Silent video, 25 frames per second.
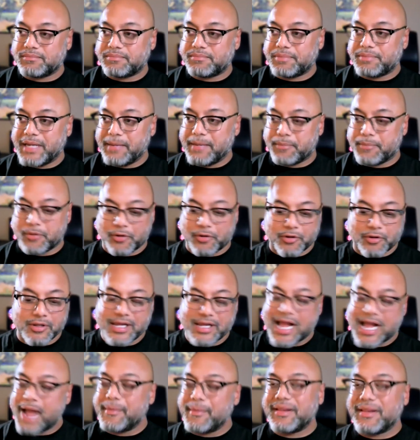people.
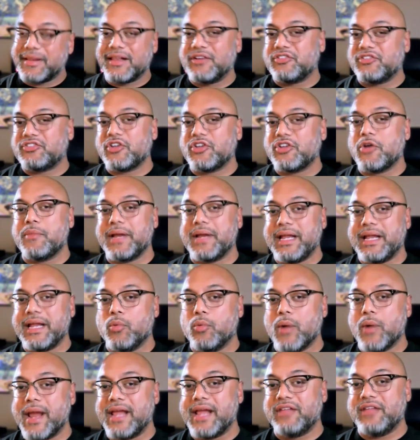I mean, there's so many
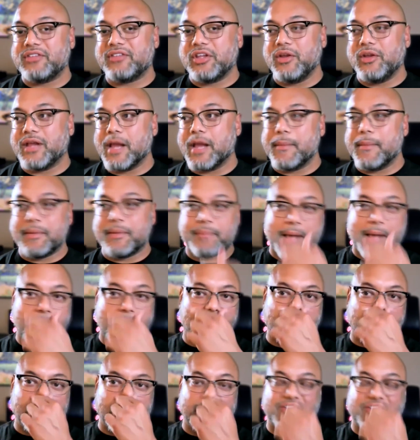ways that you come
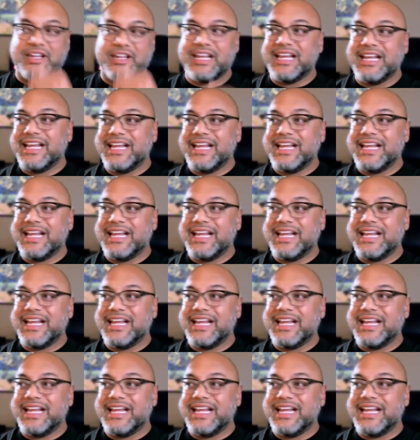about this.